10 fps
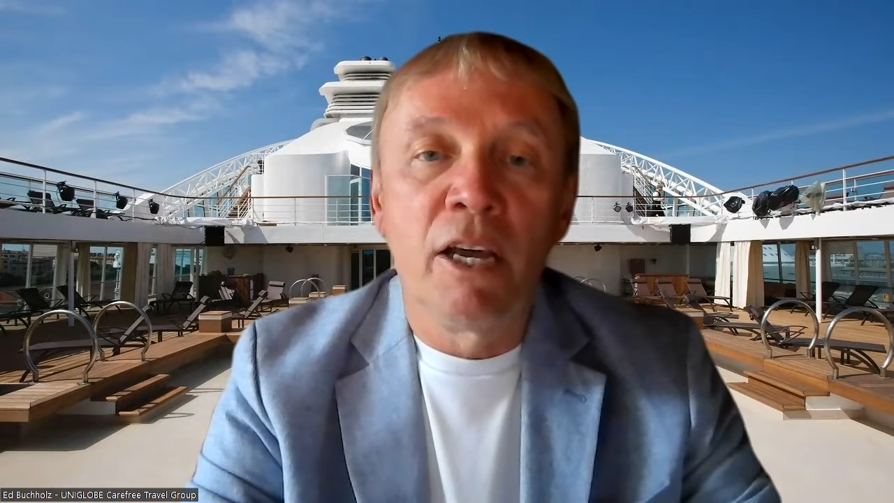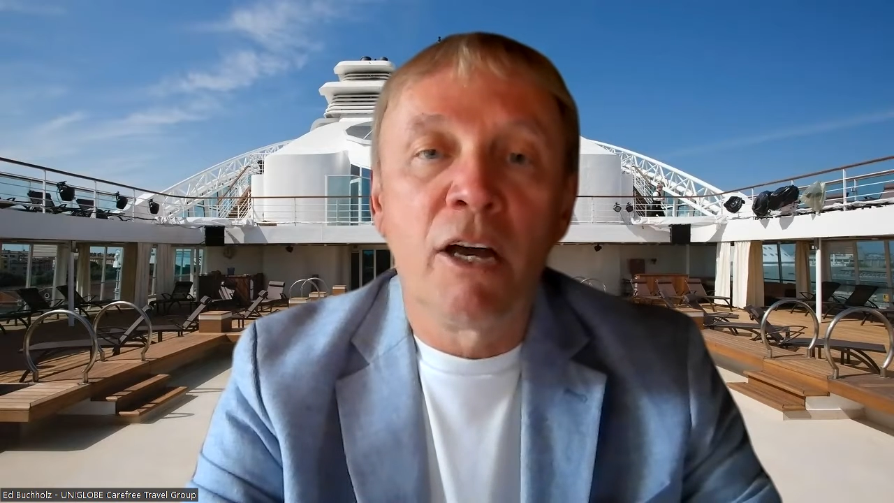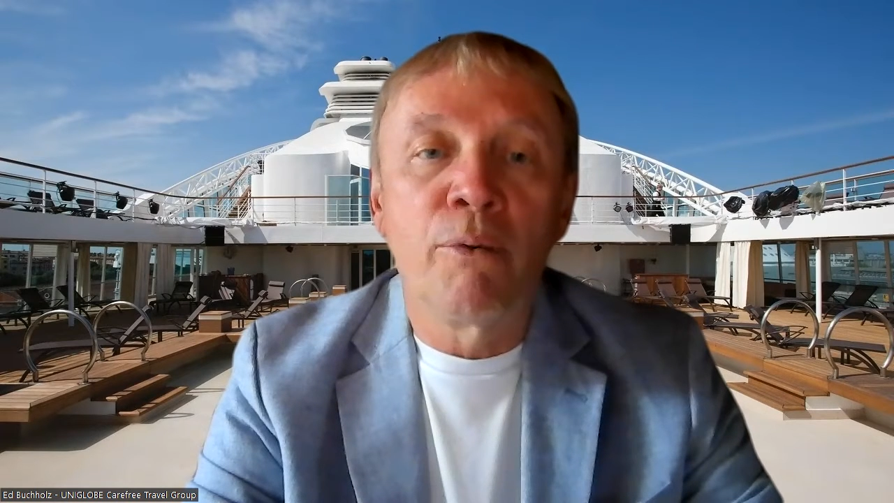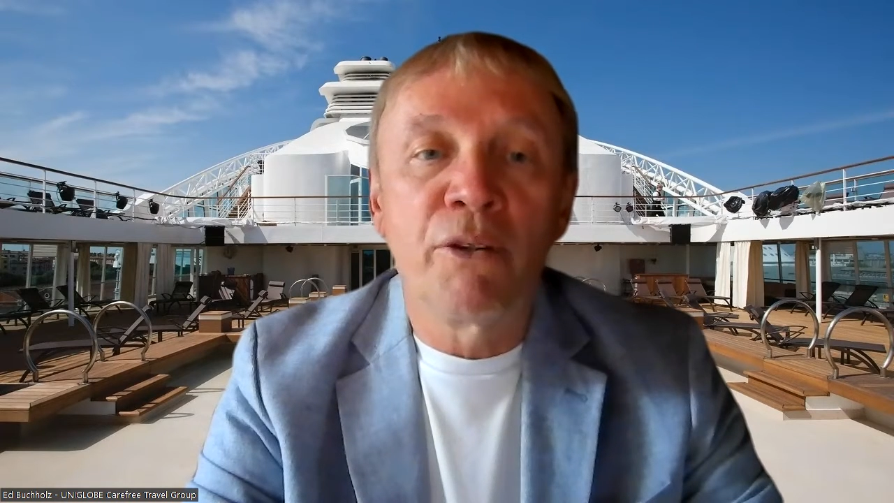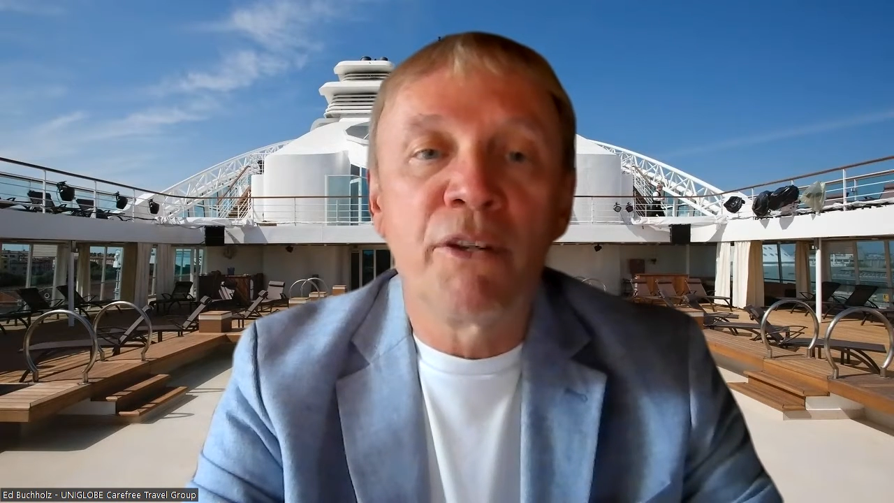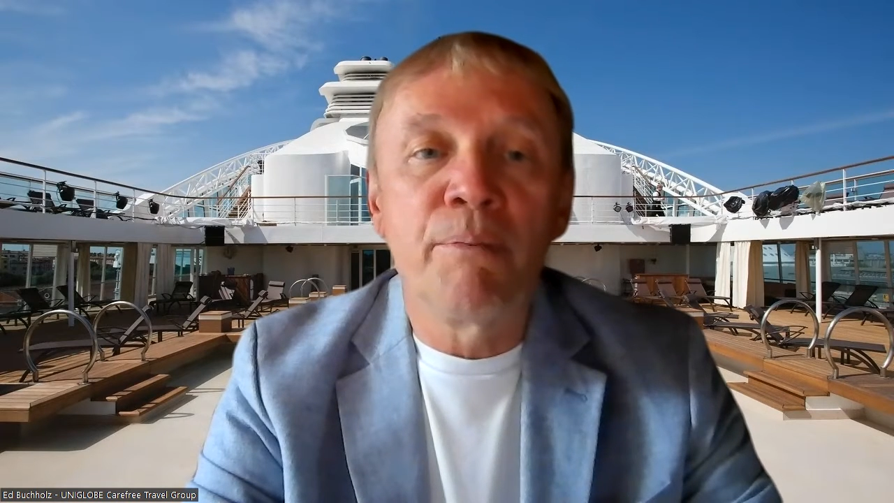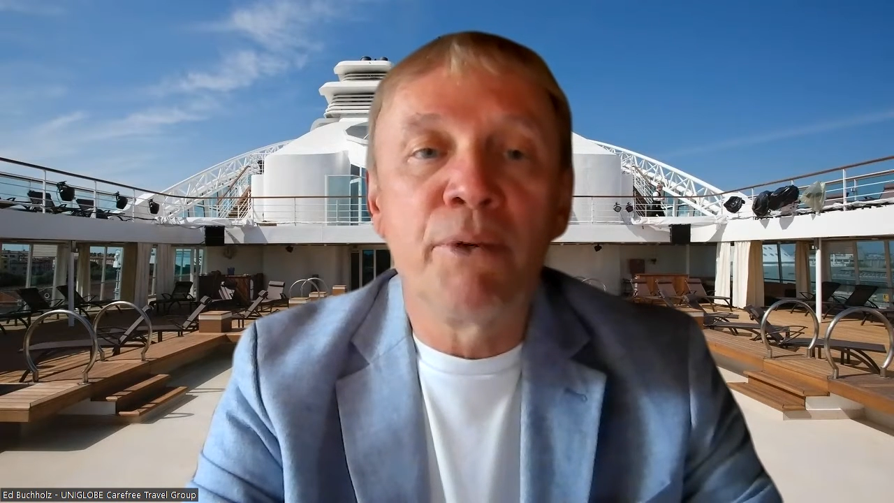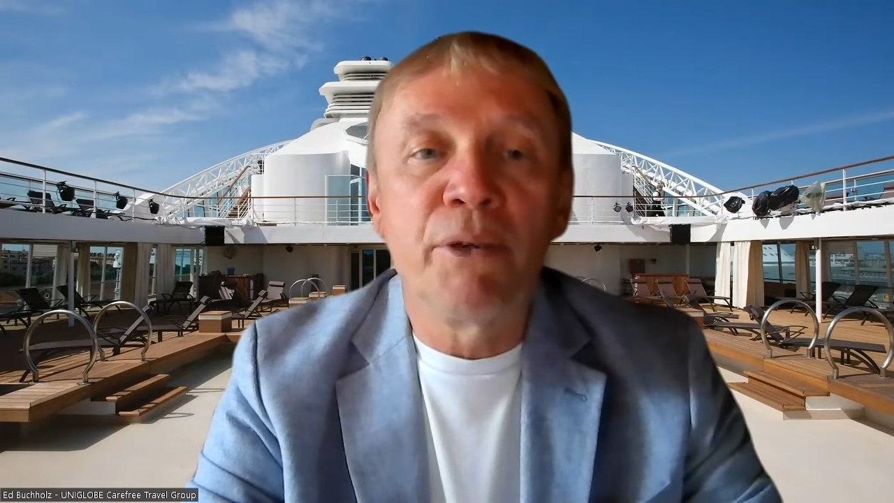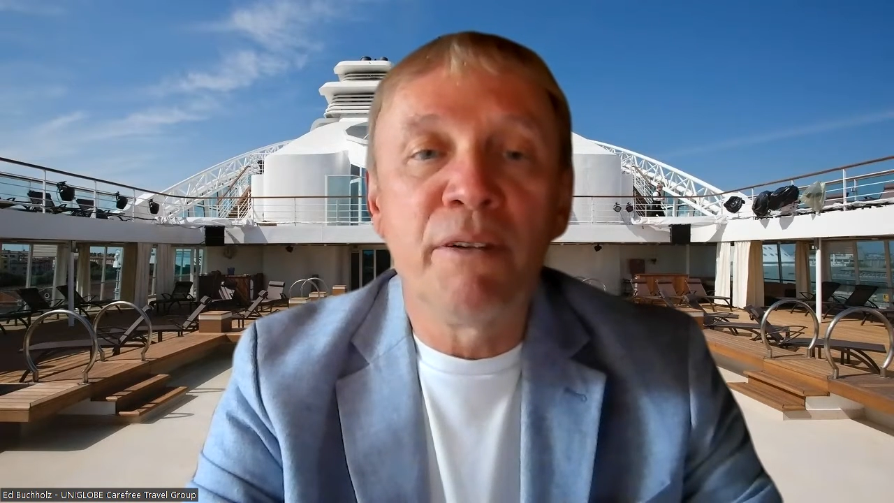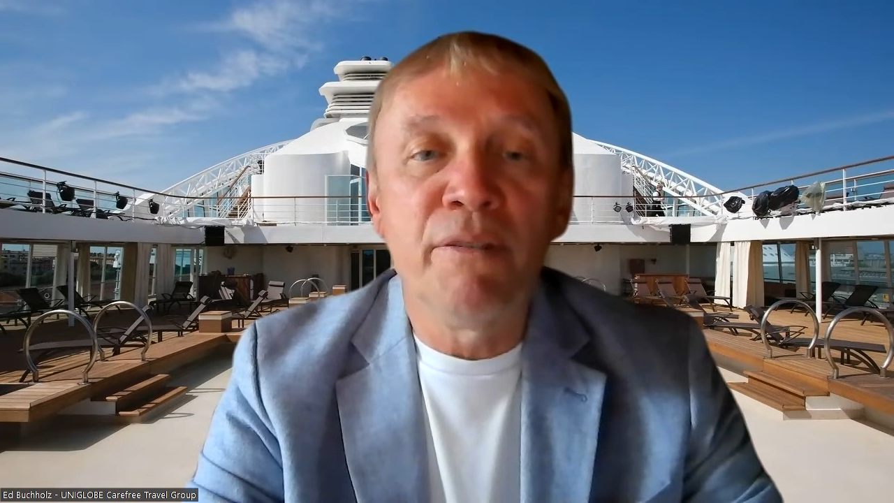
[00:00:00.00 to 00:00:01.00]
aboard the
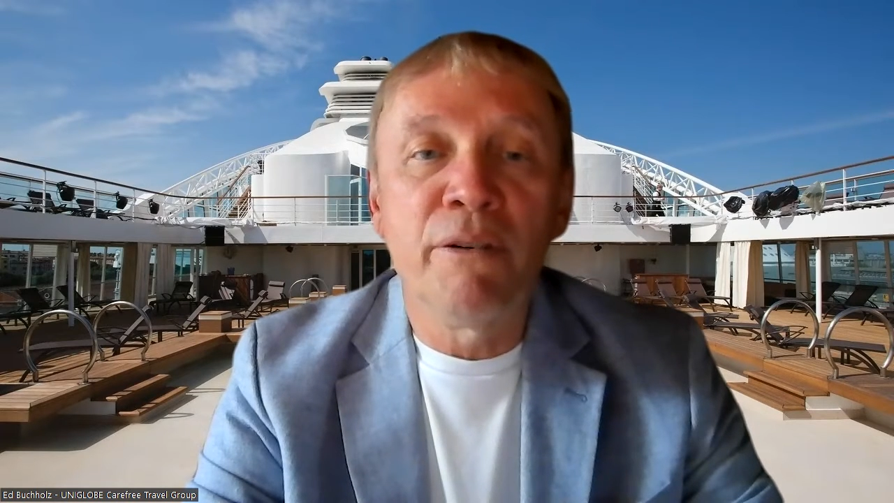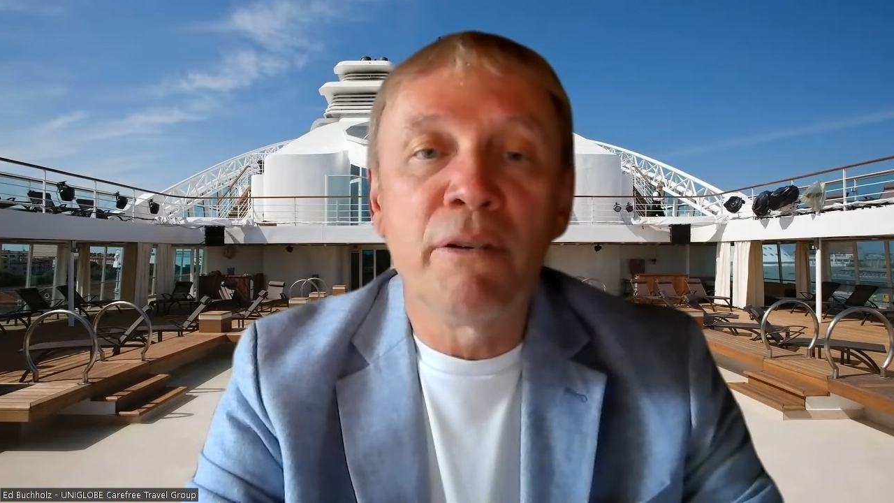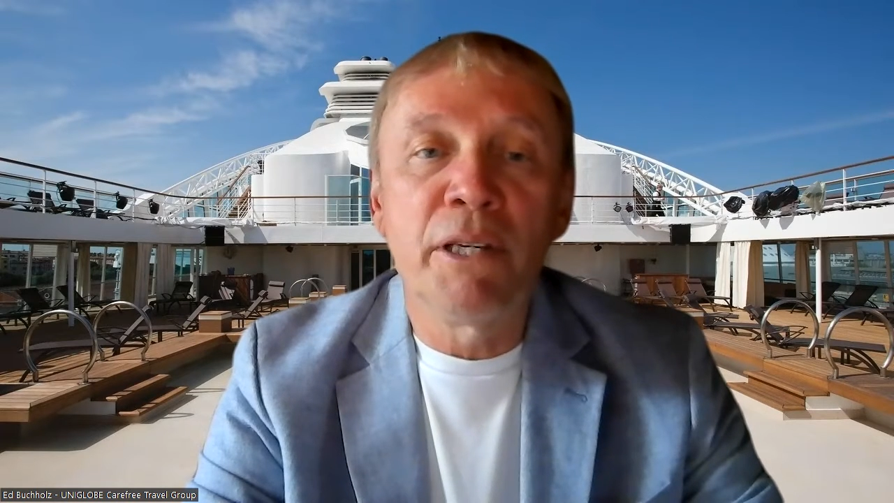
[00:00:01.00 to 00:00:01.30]
beautiful